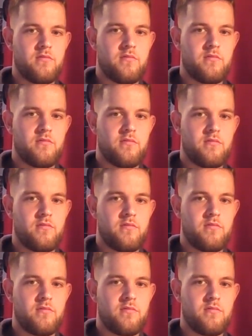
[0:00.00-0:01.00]

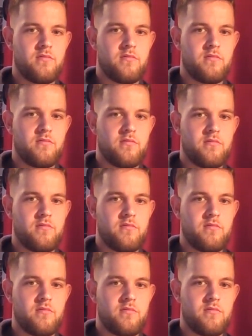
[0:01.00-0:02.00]

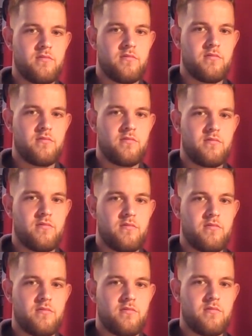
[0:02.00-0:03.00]

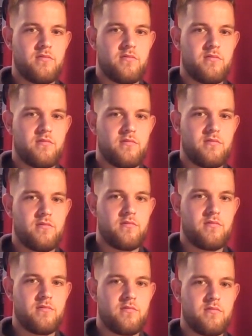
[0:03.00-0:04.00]

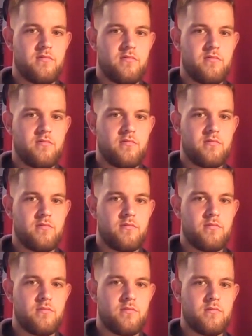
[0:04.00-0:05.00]

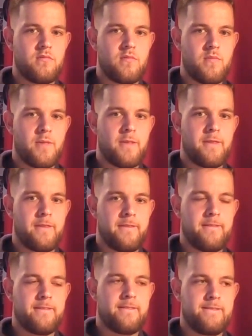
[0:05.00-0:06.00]

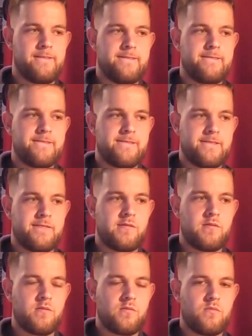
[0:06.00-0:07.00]

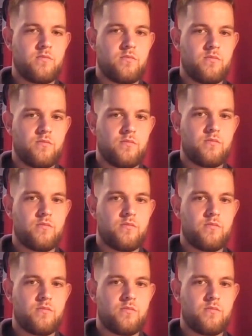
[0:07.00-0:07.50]
The person shown says nothing.